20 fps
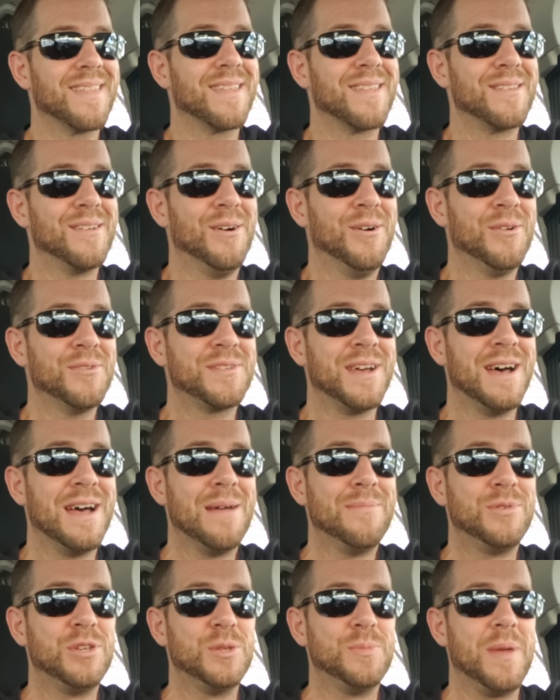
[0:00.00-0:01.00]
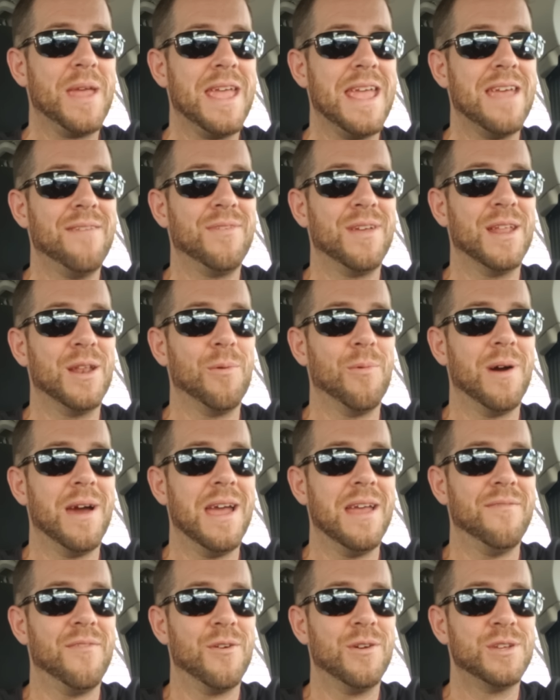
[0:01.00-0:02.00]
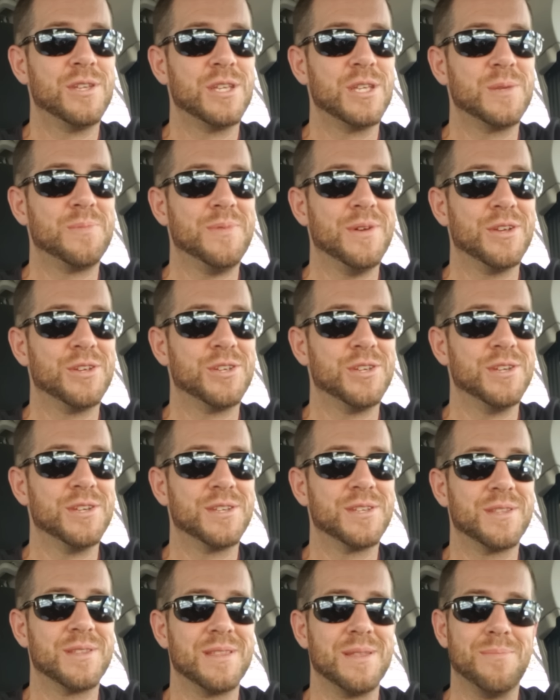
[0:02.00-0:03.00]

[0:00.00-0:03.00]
The whole time, she's behaving in a way very suspicious,